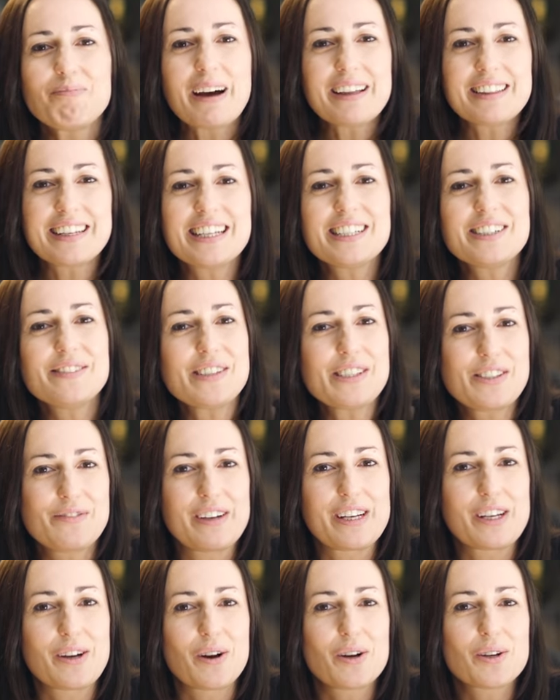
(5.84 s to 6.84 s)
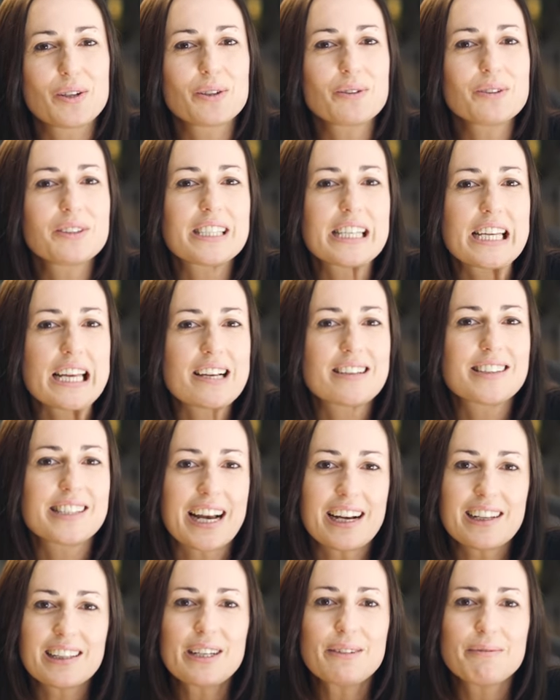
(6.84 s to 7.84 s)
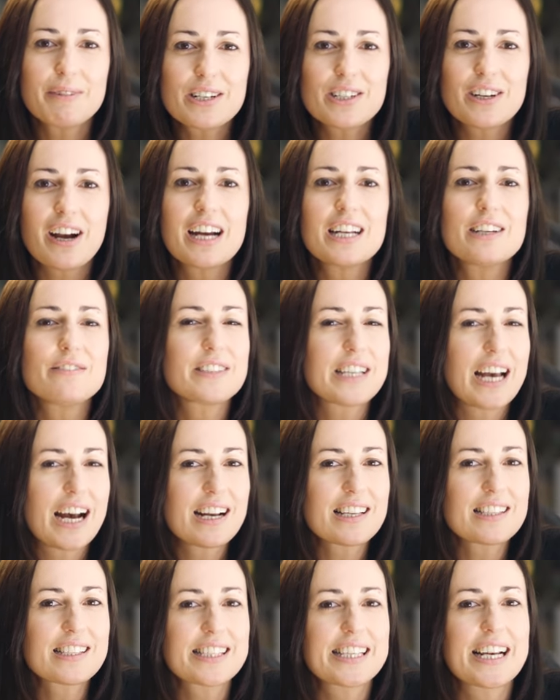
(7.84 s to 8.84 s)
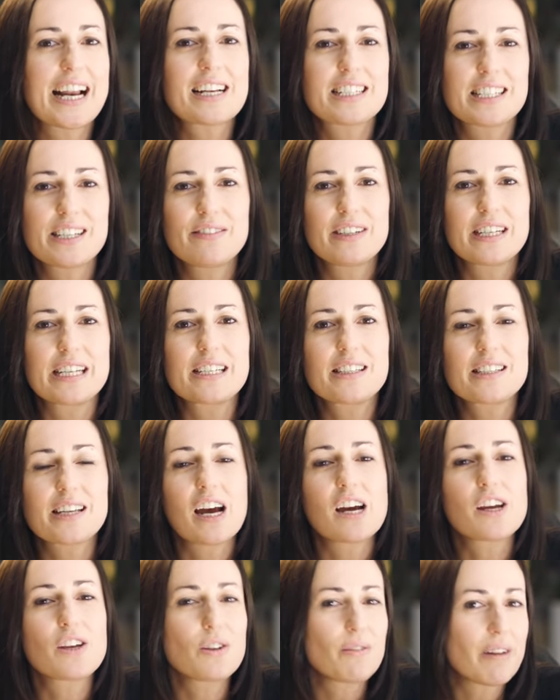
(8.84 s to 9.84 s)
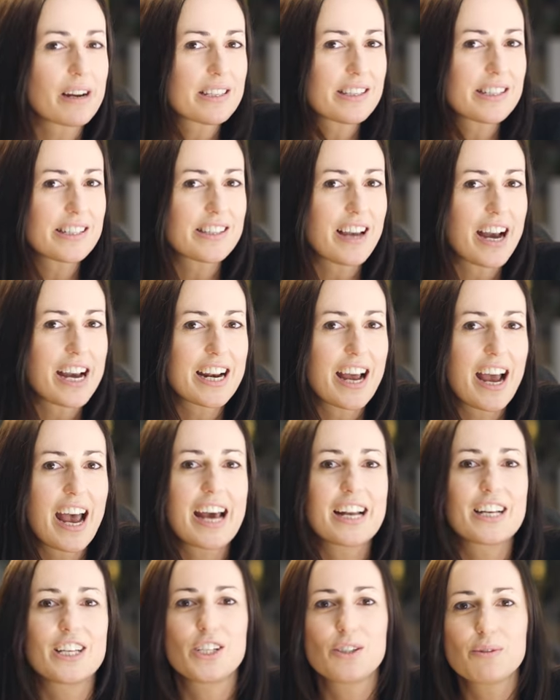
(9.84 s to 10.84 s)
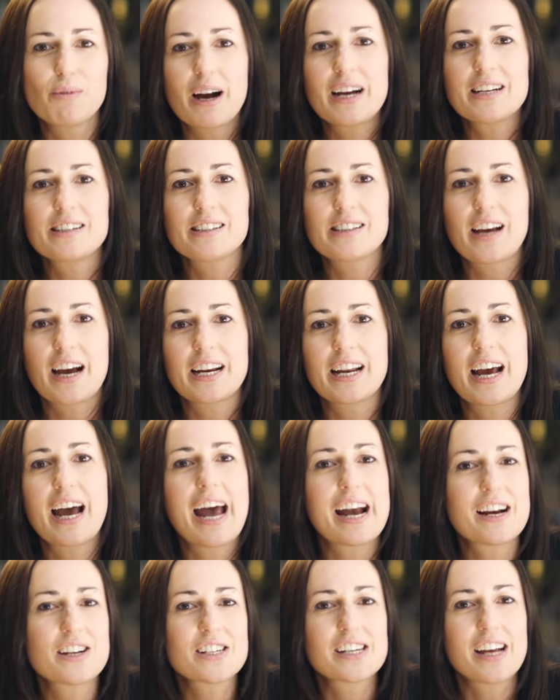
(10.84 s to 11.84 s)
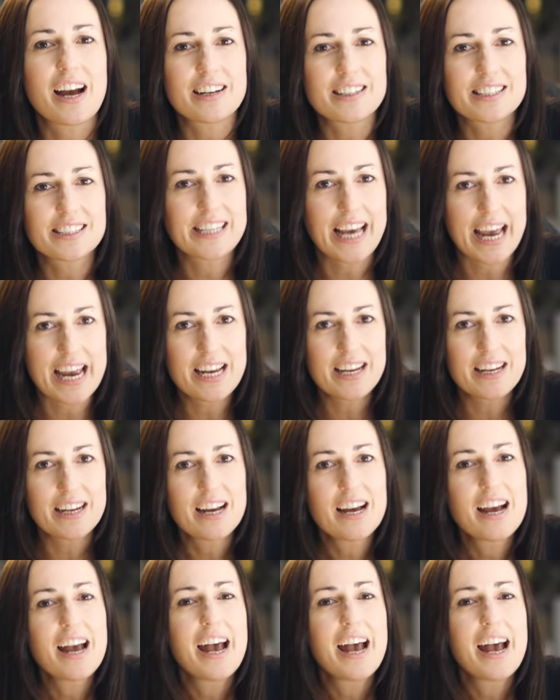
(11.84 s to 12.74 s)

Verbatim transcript: By the end of this video, you'll see exactly which kind of tasks and activities a UX designer and a UI designer actually undertake,